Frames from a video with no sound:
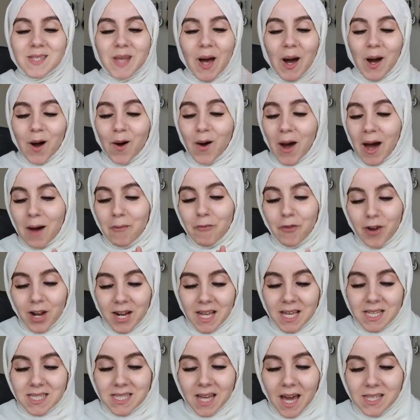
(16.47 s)
So I'm really
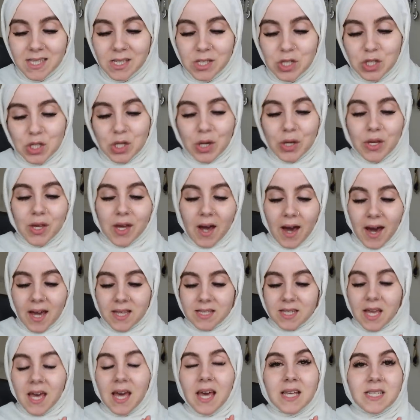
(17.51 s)
excited to show you
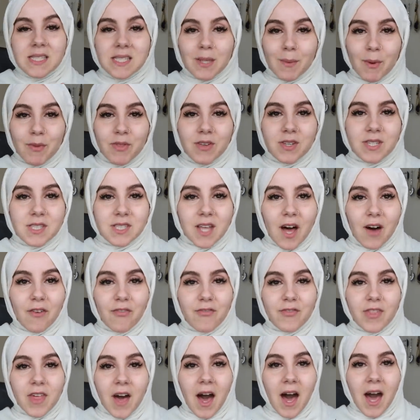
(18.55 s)
guys some of the
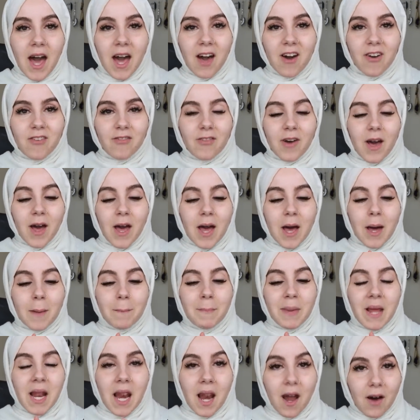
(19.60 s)
stuff that I have
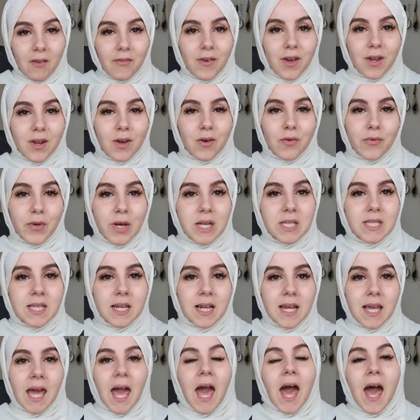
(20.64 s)
been loving
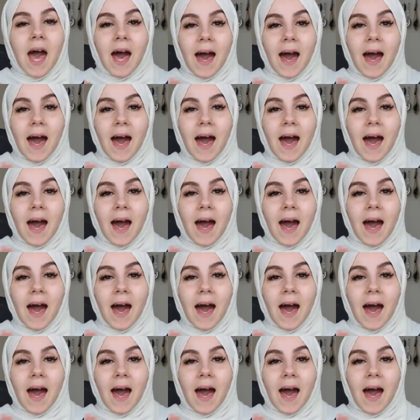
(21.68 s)
recently.